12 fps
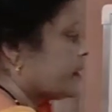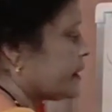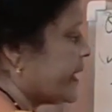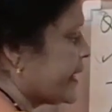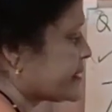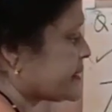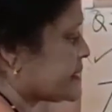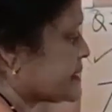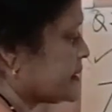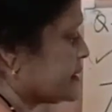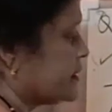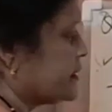
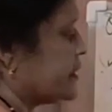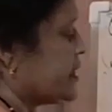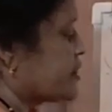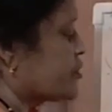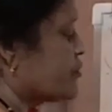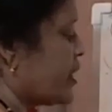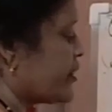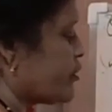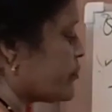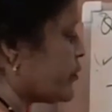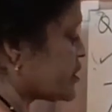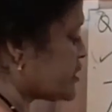Next, these two are
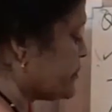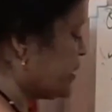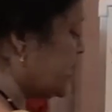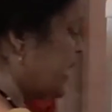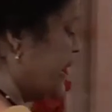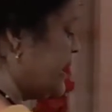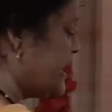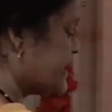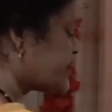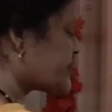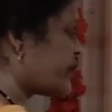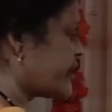not possible.
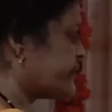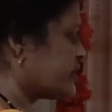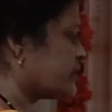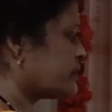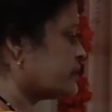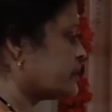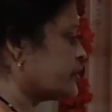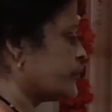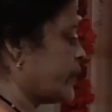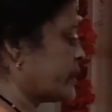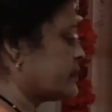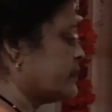Let's try with the third
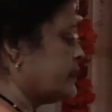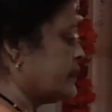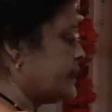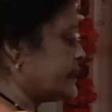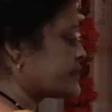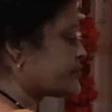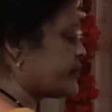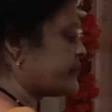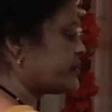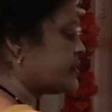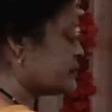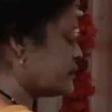
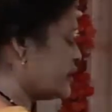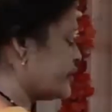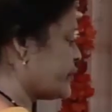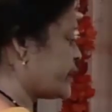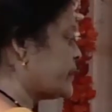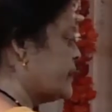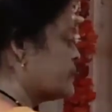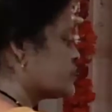one.